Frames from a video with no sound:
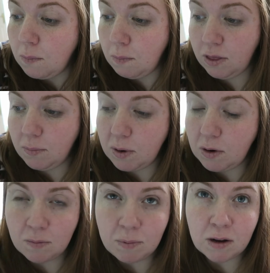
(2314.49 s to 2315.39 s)
with the
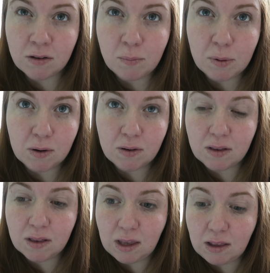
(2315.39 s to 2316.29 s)
boys, because the boys
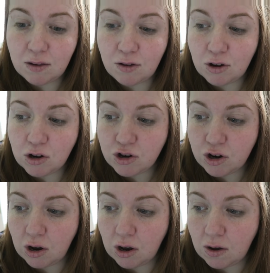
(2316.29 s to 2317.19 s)
need such
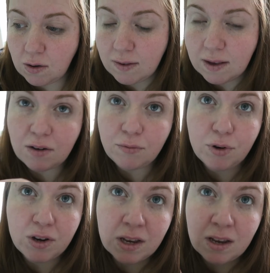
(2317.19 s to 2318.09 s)
a set
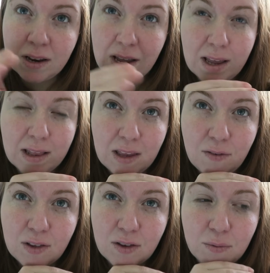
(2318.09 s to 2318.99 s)
routine, and
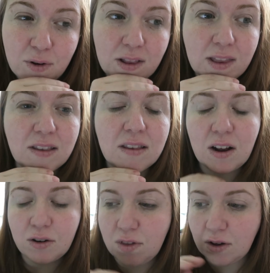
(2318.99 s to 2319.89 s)
if it's a routine that's
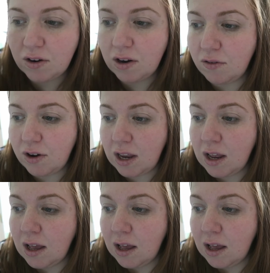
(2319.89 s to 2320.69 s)
out of the ordinary,